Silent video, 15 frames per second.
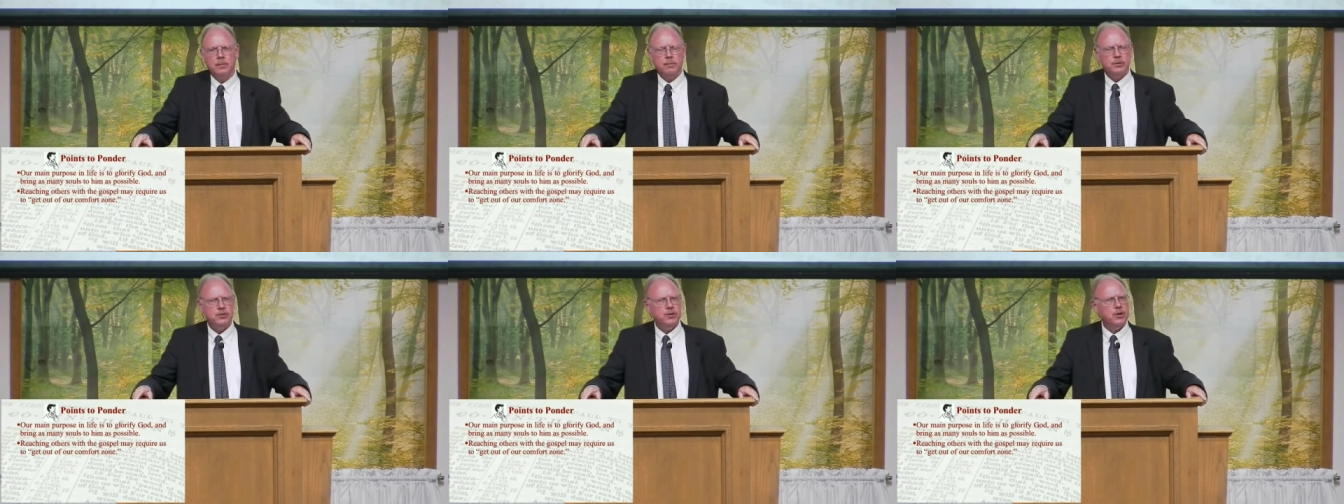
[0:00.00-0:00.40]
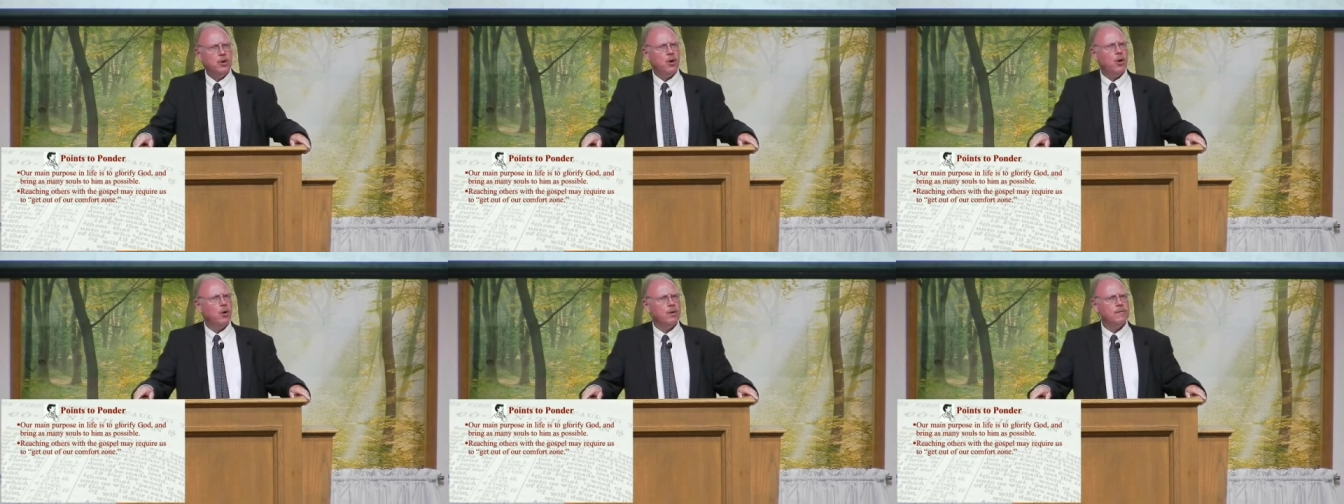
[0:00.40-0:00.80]
But you know,
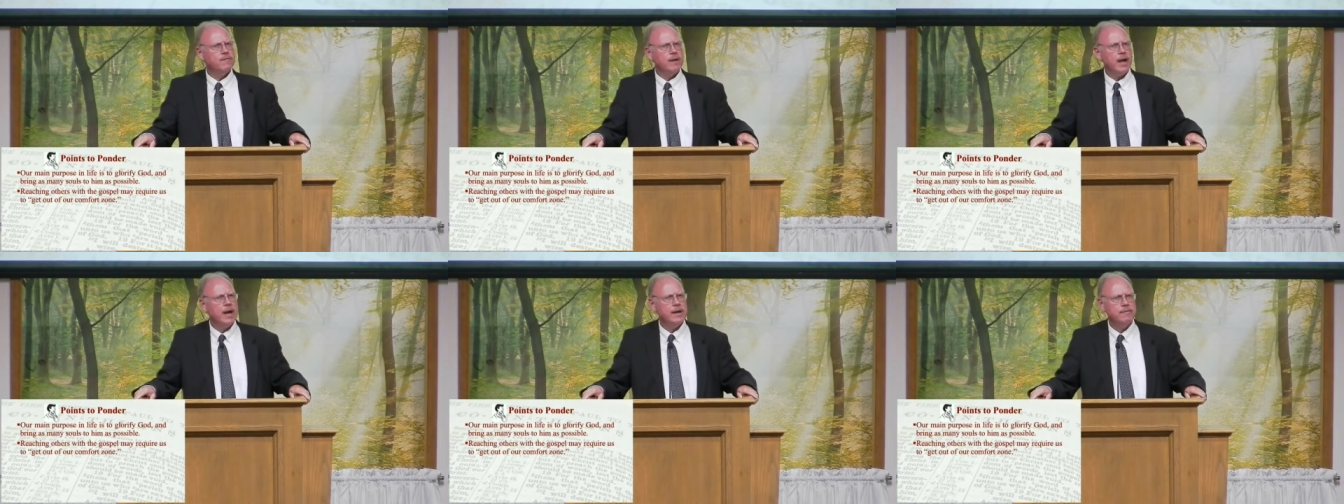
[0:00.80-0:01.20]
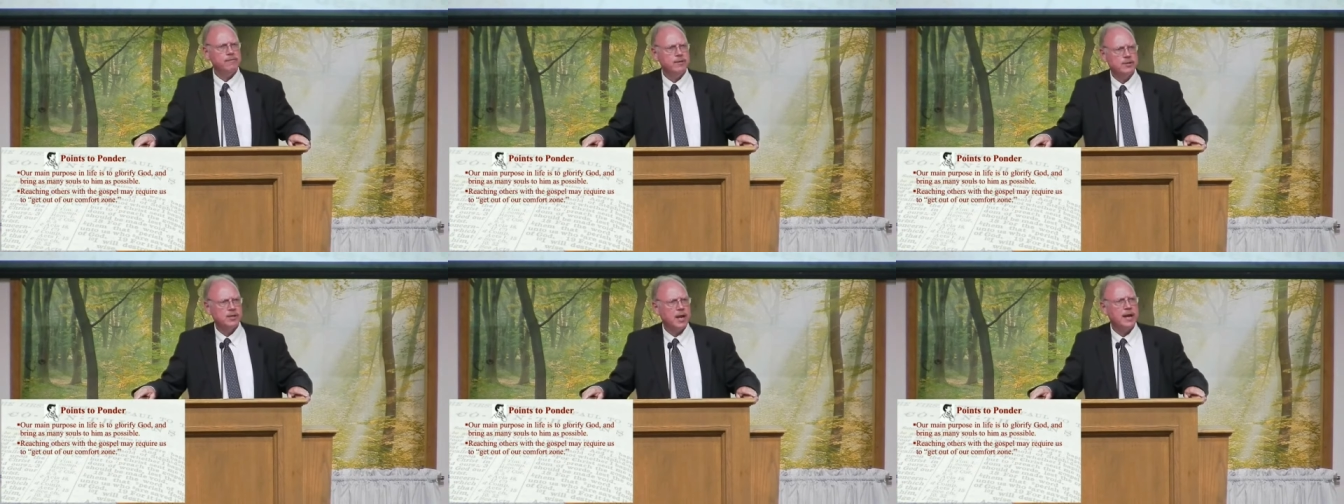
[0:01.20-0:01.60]
all of
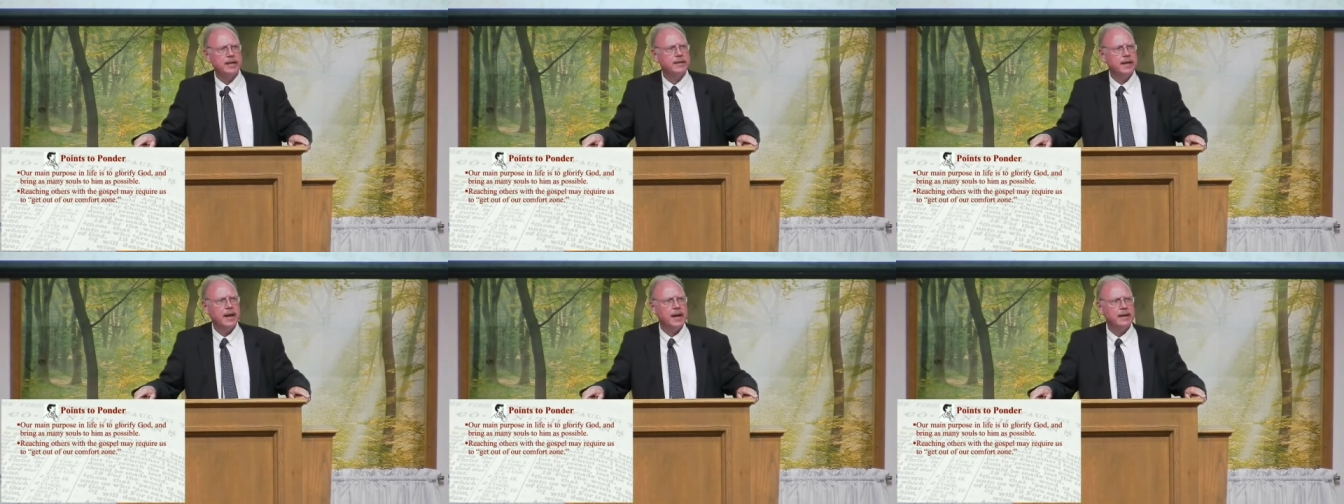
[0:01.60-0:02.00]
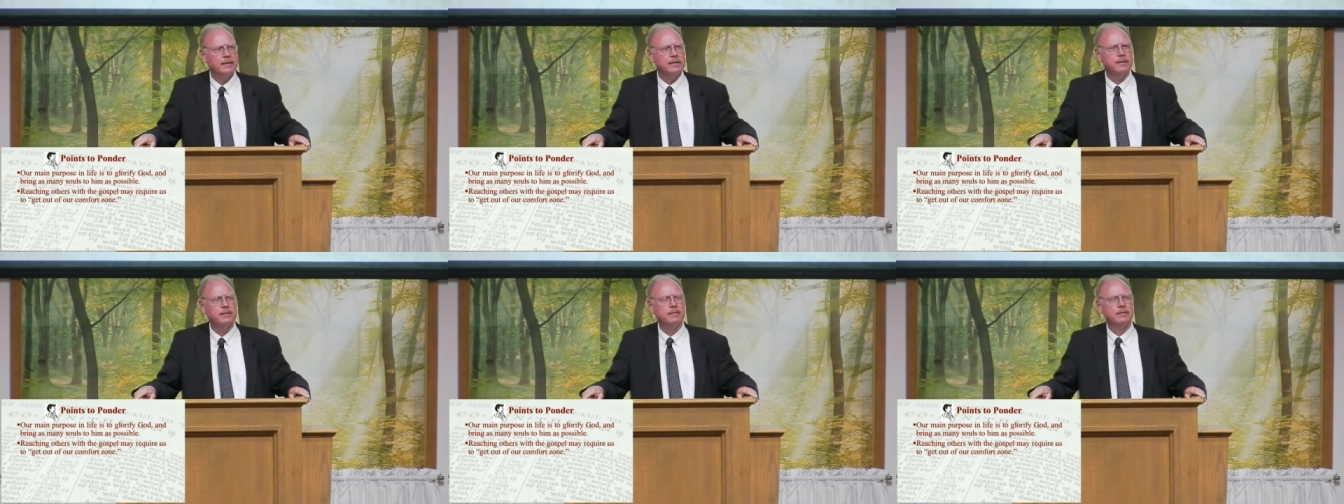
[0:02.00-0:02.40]
life is like that